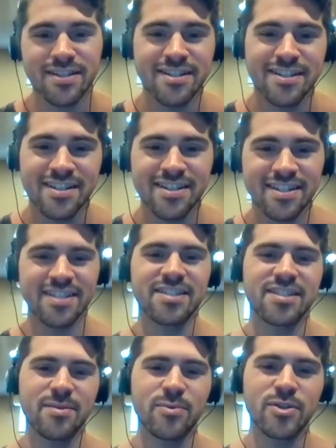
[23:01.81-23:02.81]
Sure.
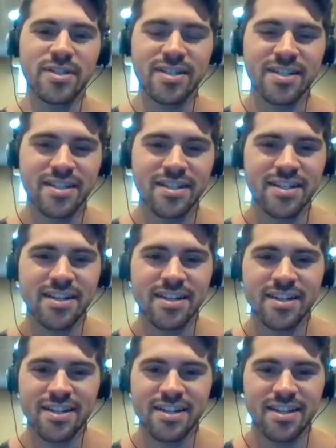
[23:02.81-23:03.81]
Someone.
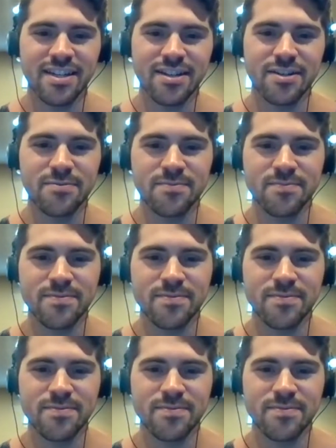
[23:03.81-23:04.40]
I love that,